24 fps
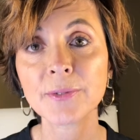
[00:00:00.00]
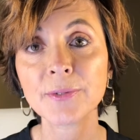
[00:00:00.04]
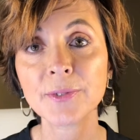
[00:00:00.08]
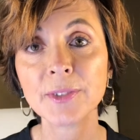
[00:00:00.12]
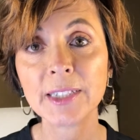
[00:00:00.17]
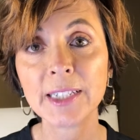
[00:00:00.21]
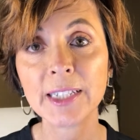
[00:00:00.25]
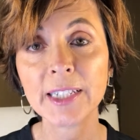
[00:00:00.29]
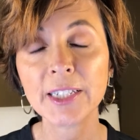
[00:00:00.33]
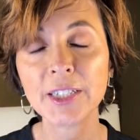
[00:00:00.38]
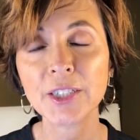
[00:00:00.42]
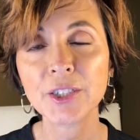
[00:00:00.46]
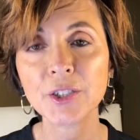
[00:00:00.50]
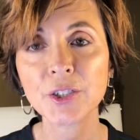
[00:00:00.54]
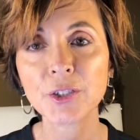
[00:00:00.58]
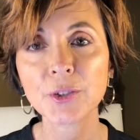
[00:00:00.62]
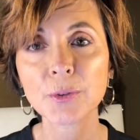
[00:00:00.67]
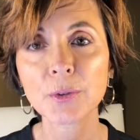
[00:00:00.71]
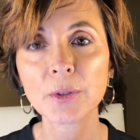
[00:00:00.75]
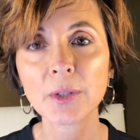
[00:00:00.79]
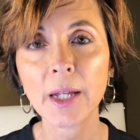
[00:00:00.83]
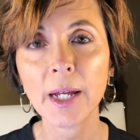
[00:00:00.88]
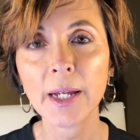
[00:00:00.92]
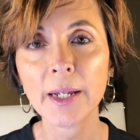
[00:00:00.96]
of teas you
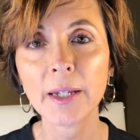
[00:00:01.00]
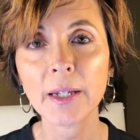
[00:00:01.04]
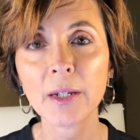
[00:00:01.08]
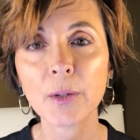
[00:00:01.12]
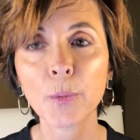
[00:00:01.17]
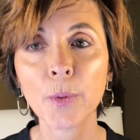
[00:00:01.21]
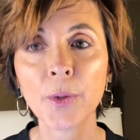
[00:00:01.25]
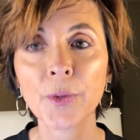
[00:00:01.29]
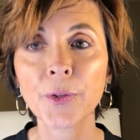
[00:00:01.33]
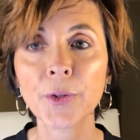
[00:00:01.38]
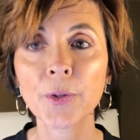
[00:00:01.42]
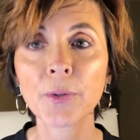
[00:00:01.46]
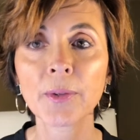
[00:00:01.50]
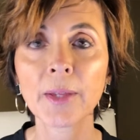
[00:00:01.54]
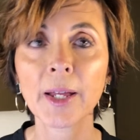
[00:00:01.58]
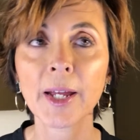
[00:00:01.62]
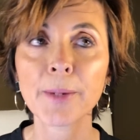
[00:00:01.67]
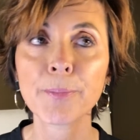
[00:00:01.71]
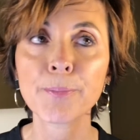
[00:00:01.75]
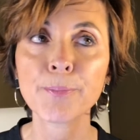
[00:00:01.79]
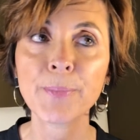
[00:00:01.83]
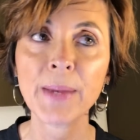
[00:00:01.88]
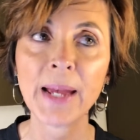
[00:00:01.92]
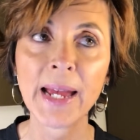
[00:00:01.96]
like, whether you
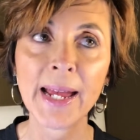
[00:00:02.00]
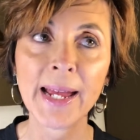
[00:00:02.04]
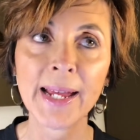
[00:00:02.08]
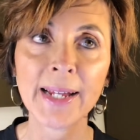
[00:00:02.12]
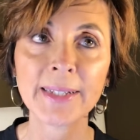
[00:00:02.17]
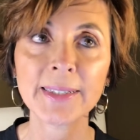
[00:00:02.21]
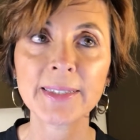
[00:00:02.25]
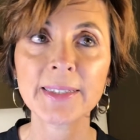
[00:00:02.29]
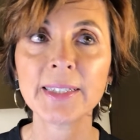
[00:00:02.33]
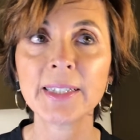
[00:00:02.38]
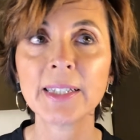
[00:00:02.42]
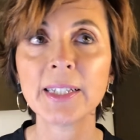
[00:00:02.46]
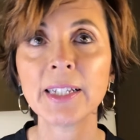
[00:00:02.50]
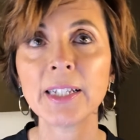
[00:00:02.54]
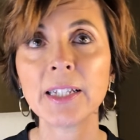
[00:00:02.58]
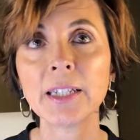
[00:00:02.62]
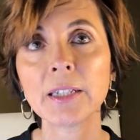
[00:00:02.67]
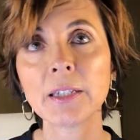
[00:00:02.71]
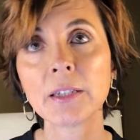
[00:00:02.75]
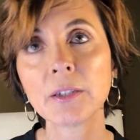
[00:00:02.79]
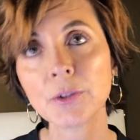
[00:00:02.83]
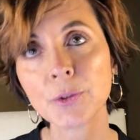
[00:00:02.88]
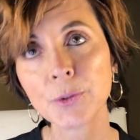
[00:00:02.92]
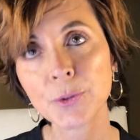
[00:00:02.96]
like bag tea,
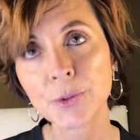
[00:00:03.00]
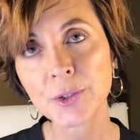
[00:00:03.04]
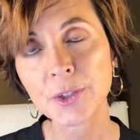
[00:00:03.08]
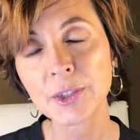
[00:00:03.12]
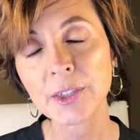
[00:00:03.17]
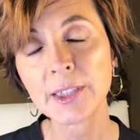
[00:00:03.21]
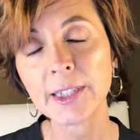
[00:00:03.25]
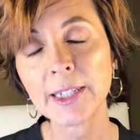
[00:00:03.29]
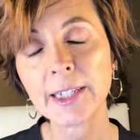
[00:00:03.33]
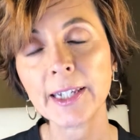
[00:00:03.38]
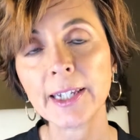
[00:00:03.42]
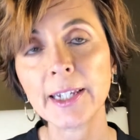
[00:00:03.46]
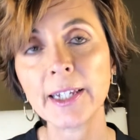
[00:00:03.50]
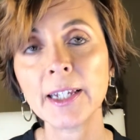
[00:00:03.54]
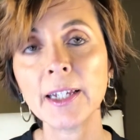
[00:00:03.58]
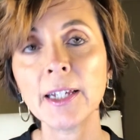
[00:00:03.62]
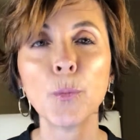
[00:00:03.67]
loose tea,